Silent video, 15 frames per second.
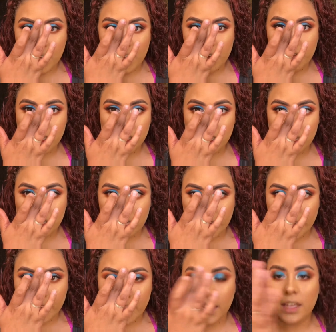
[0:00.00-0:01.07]
I've been
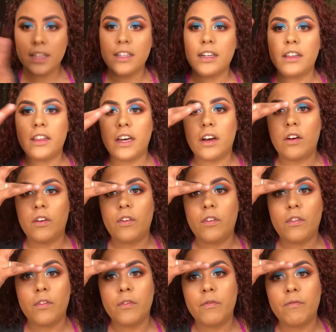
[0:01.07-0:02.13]
liking the
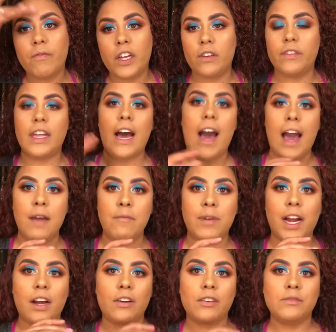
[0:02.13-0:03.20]
whole middle of the
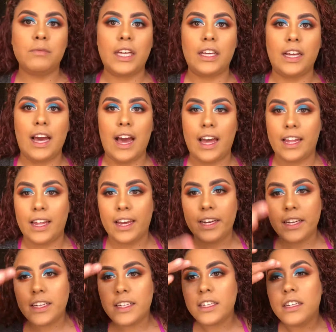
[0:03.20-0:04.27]
eyebrow being
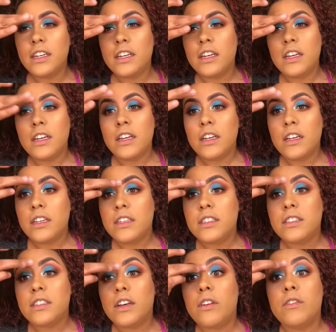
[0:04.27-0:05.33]
highlighted.
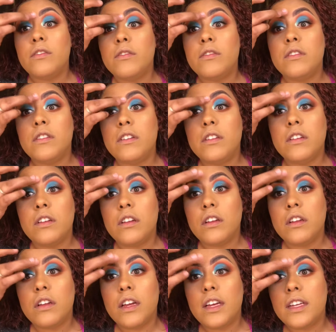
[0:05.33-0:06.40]
So
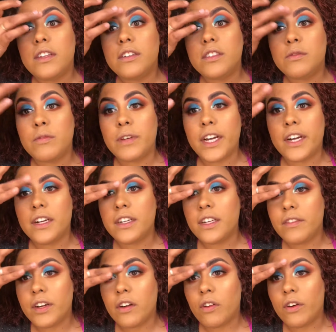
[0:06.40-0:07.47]
I know it's weird.
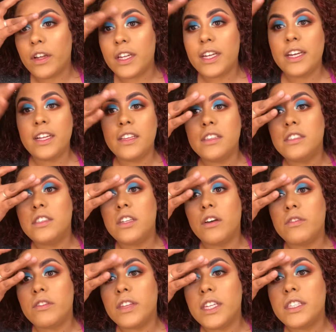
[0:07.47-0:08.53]
If you're oily,
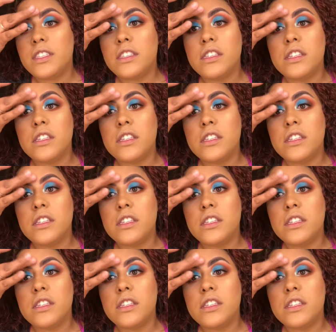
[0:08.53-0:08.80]
don't do this.